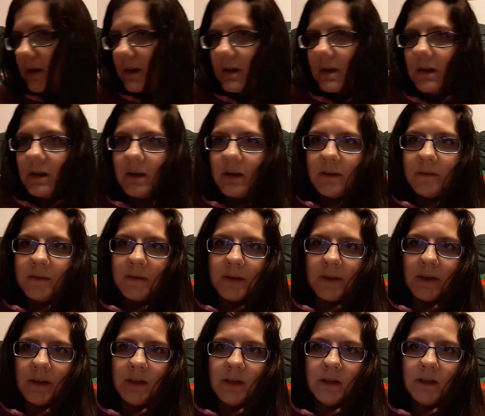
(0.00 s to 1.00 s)
For
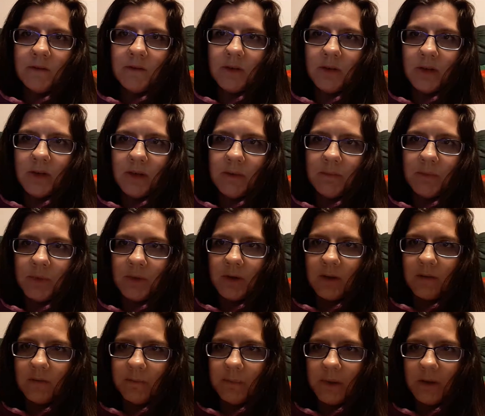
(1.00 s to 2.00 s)
E, I've got Emperor
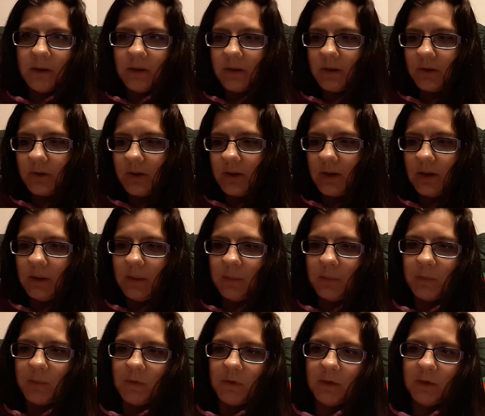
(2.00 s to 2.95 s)
of Buttercream